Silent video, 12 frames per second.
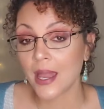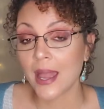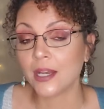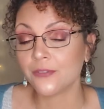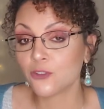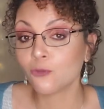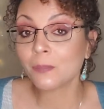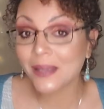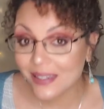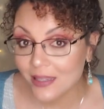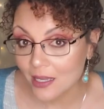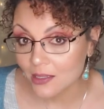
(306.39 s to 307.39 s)
And if you've
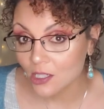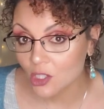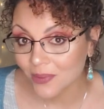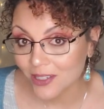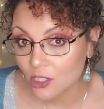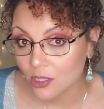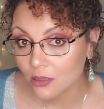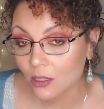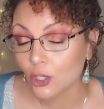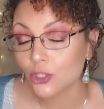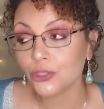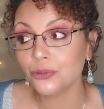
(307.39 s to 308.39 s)
been in that situation,
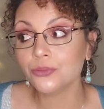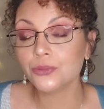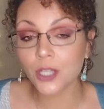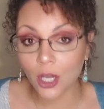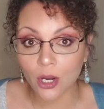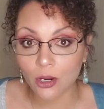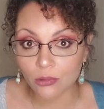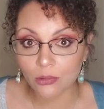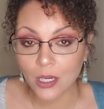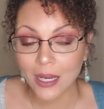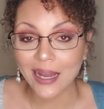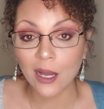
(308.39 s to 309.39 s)
you
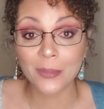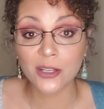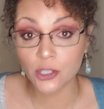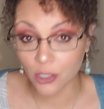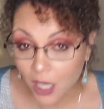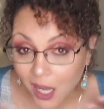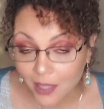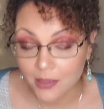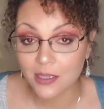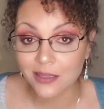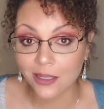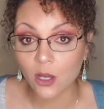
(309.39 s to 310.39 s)
know how much you're
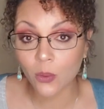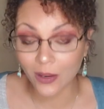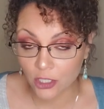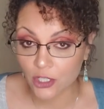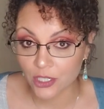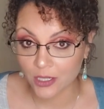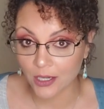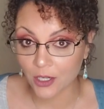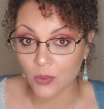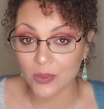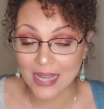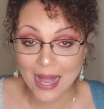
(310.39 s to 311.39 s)
constantly questioning
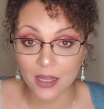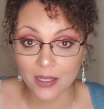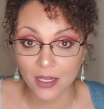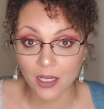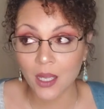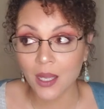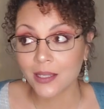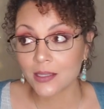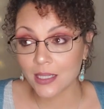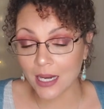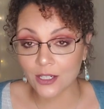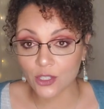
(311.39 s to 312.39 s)
your reality.
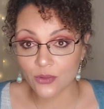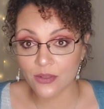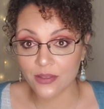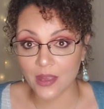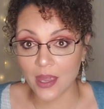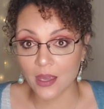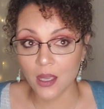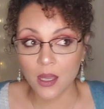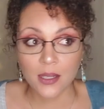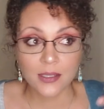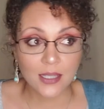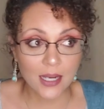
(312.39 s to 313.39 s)
Did I do the thing?
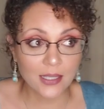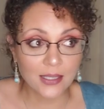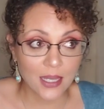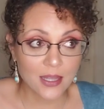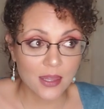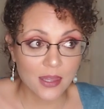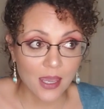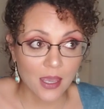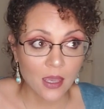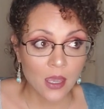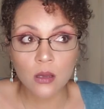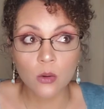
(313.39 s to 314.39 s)
Did I say the
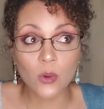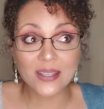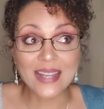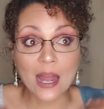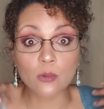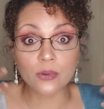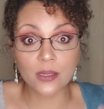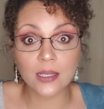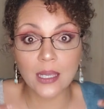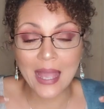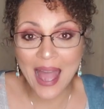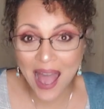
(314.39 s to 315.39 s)
thing? Was that
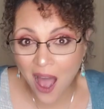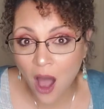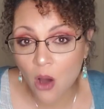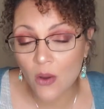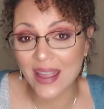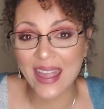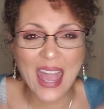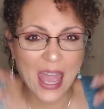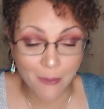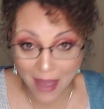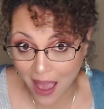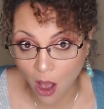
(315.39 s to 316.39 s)
really how it
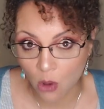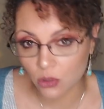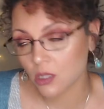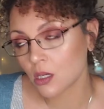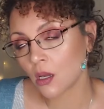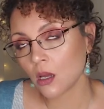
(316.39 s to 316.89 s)
came out?